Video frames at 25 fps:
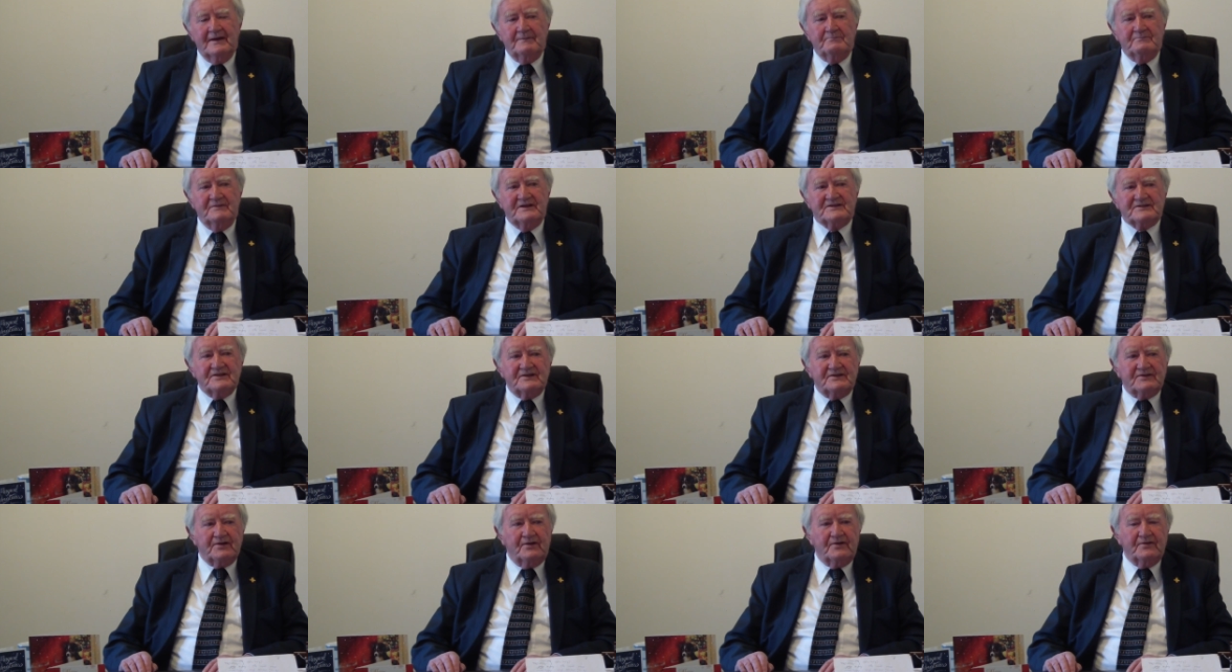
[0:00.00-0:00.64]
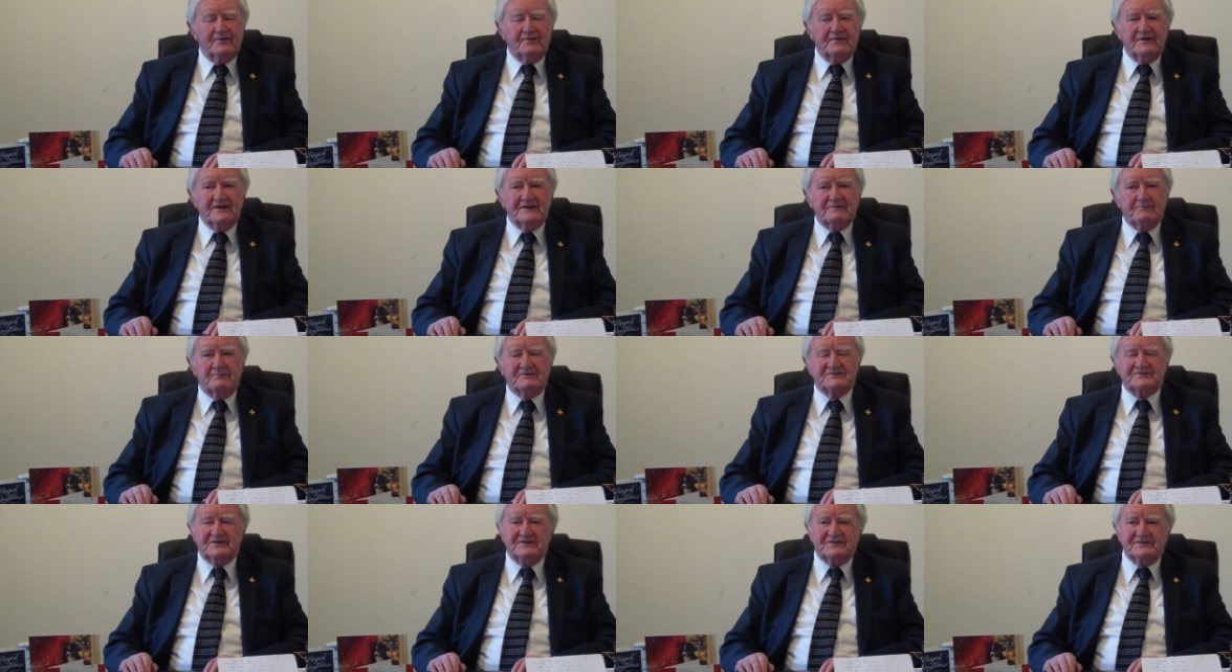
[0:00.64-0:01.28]
mistletoe
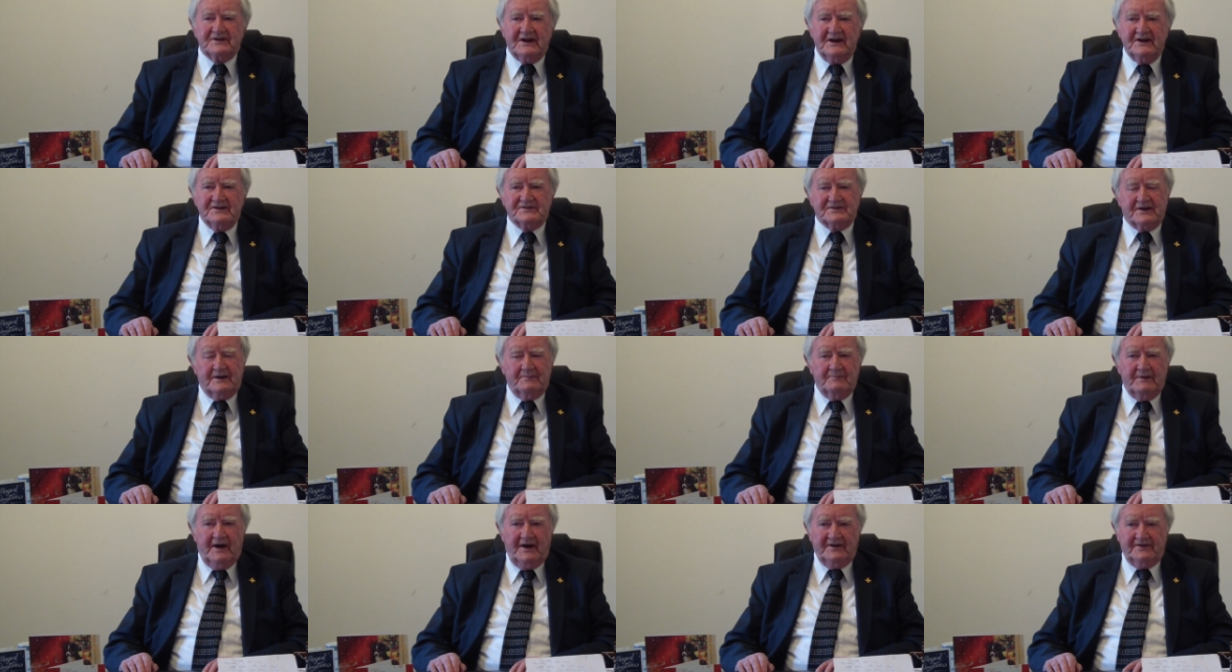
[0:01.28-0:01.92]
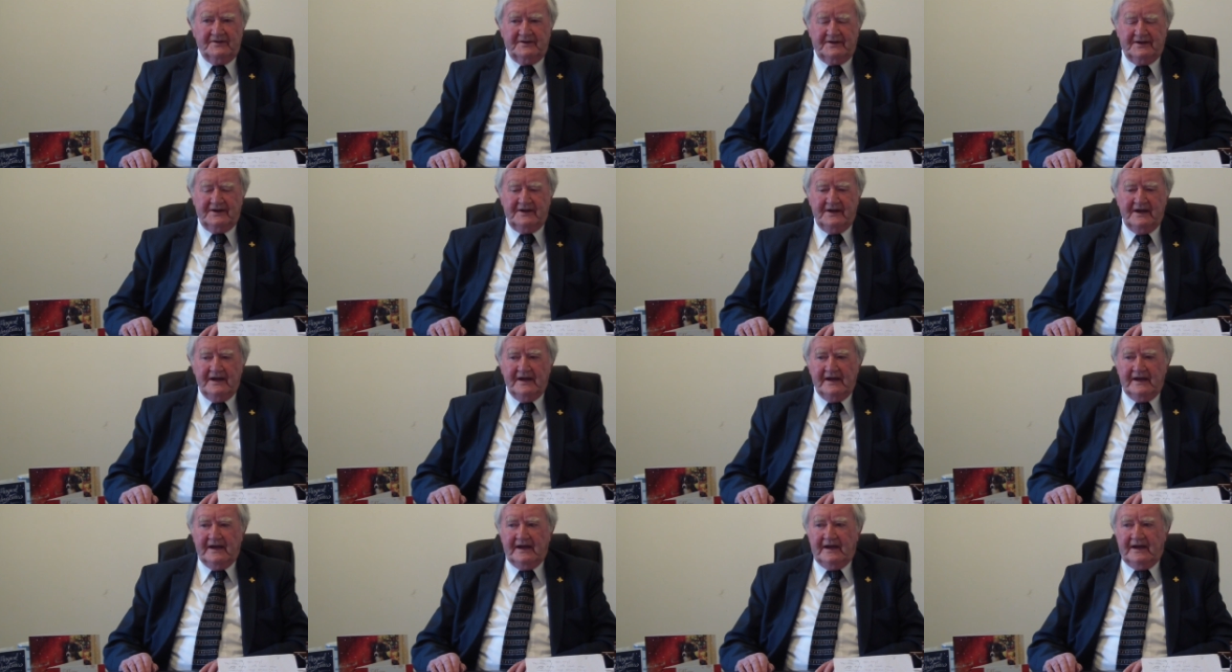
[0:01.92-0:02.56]
was a scarce commodity.
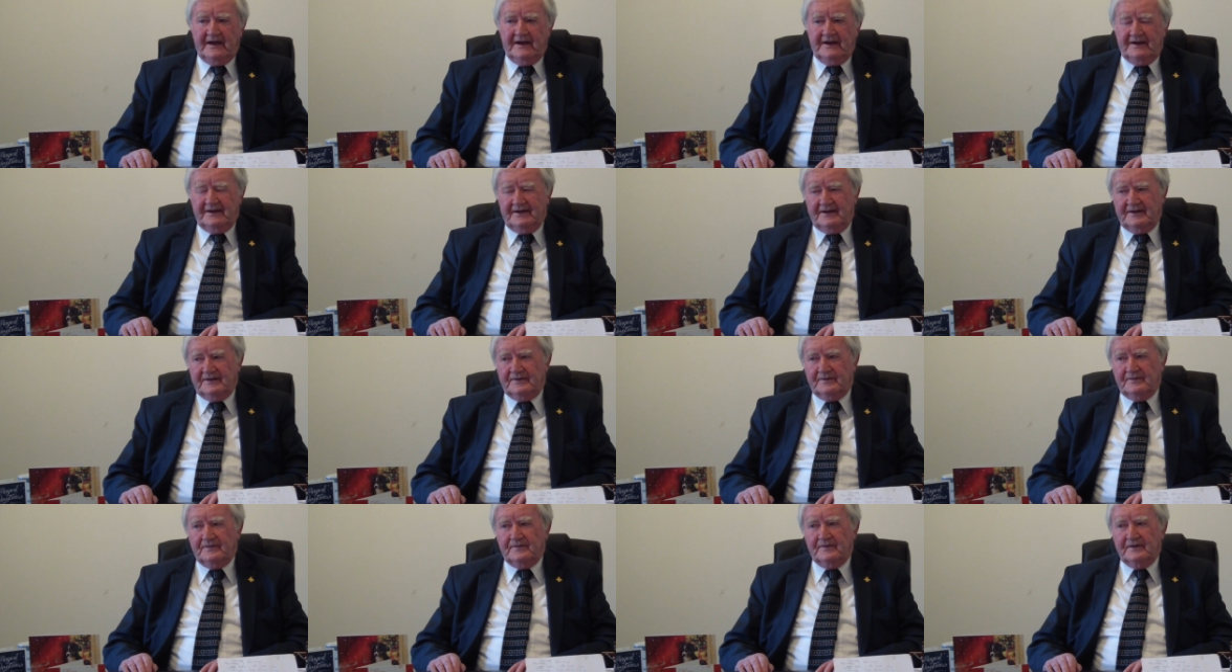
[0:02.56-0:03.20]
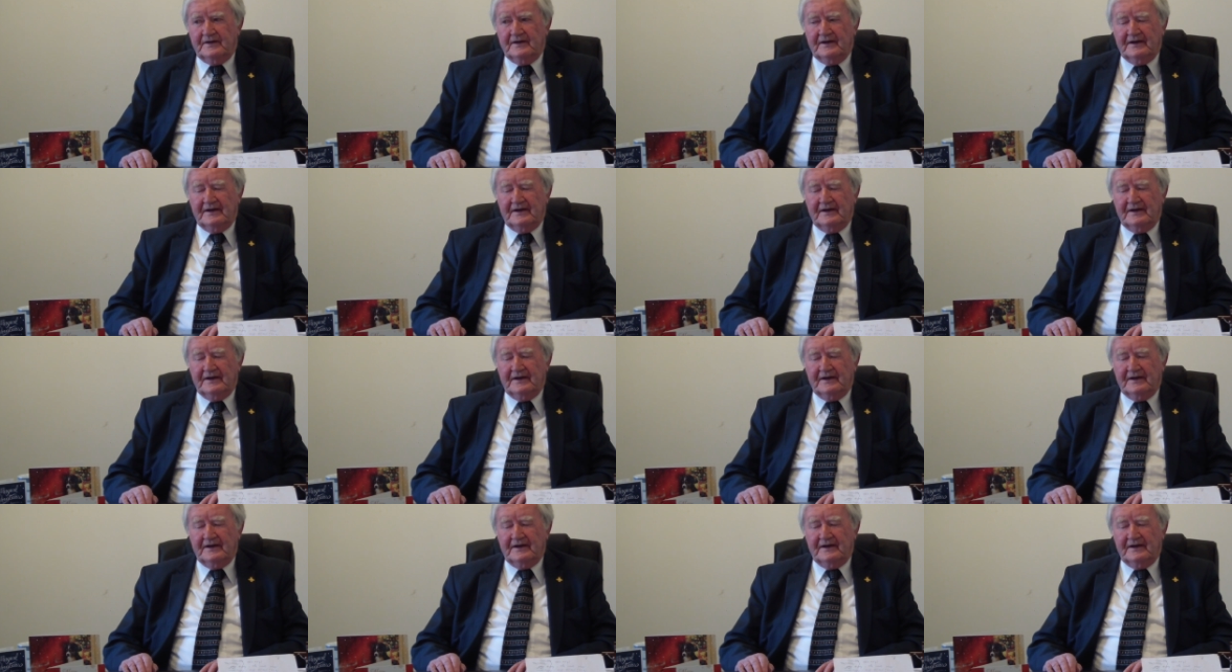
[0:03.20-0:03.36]
Now,